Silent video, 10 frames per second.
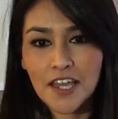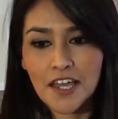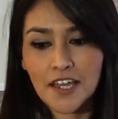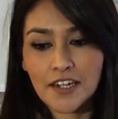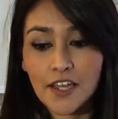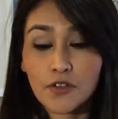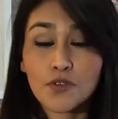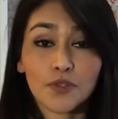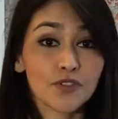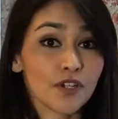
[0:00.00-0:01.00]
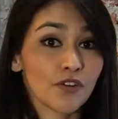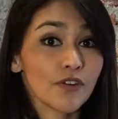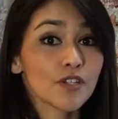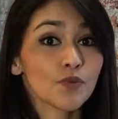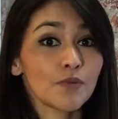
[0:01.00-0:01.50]
And I also want to
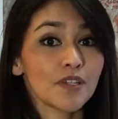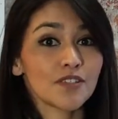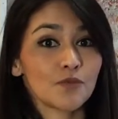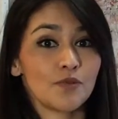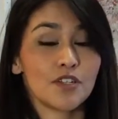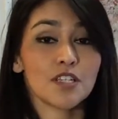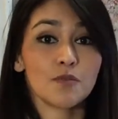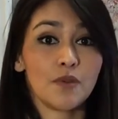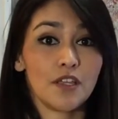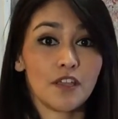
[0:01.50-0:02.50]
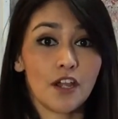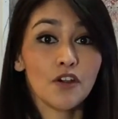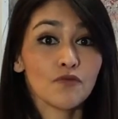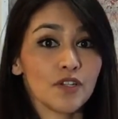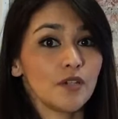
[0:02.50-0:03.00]
encourage women to participate
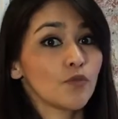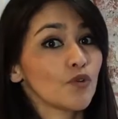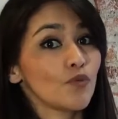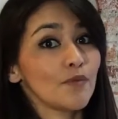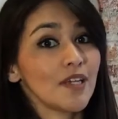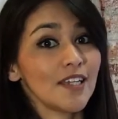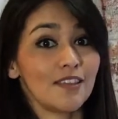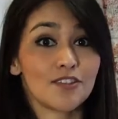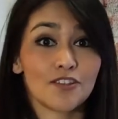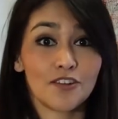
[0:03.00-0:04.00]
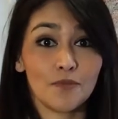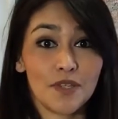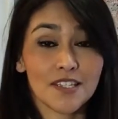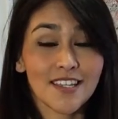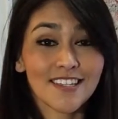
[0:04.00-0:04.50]
there. We need more women in the startup
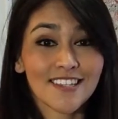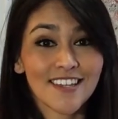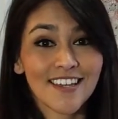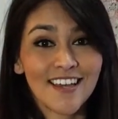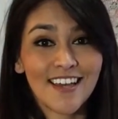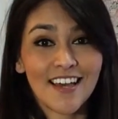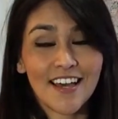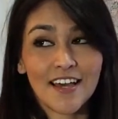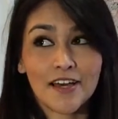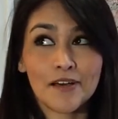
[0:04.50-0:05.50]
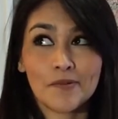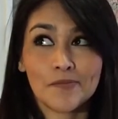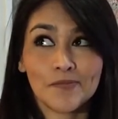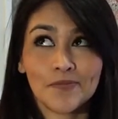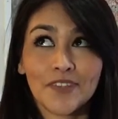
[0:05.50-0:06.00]
business.
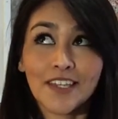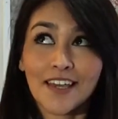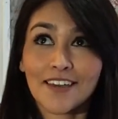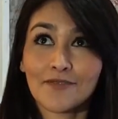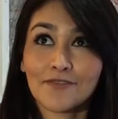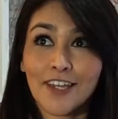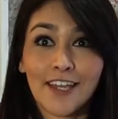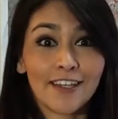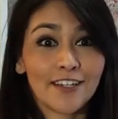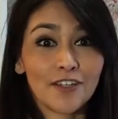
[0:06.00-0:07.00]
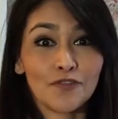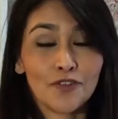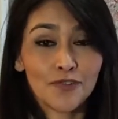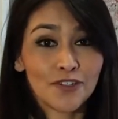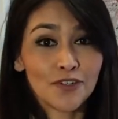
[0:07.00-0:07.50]
Um, and if
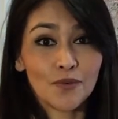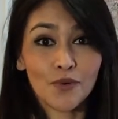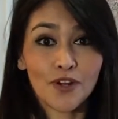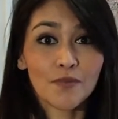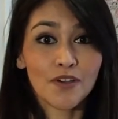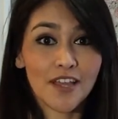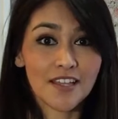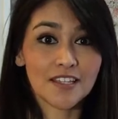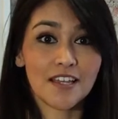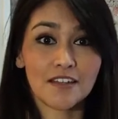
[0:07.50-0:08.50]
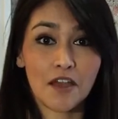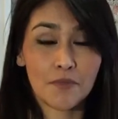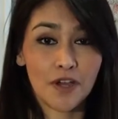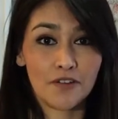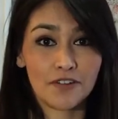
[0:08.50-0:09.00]
you want to know more about us and
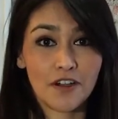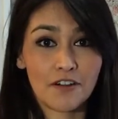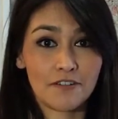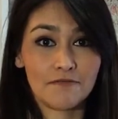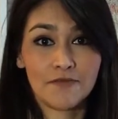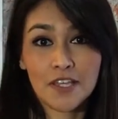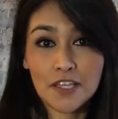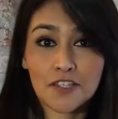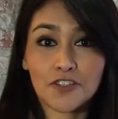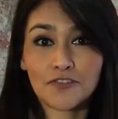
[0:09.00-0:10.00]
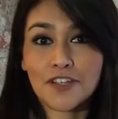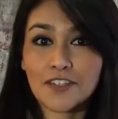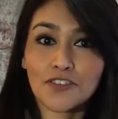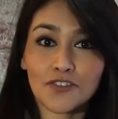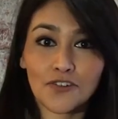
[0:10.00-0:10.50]
about our history
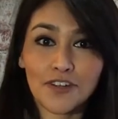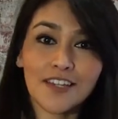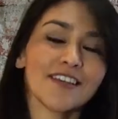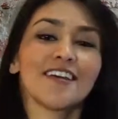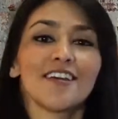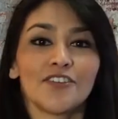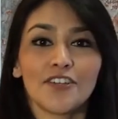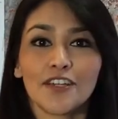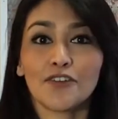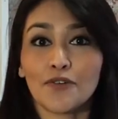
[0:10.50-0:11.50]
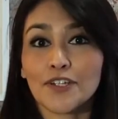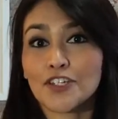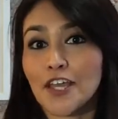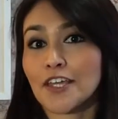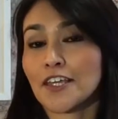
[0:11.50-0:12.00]
and story, you can go and
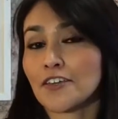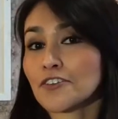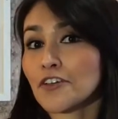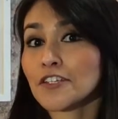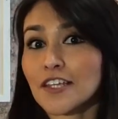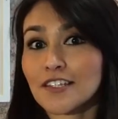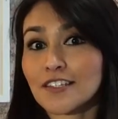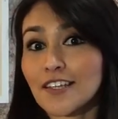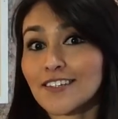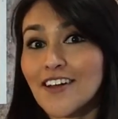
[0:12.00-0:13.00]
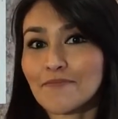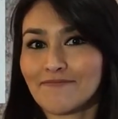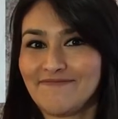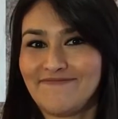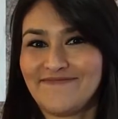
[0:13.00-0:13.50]
check
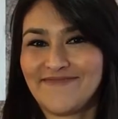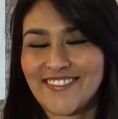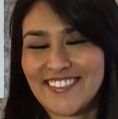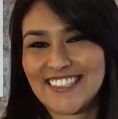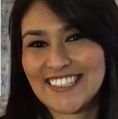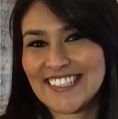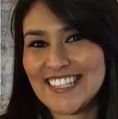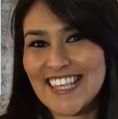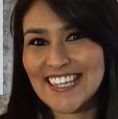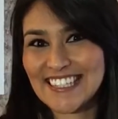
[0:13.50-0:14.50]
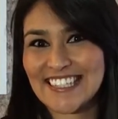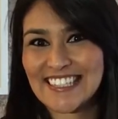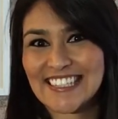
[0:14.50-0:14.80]
chaosarchitects.com. Thanks.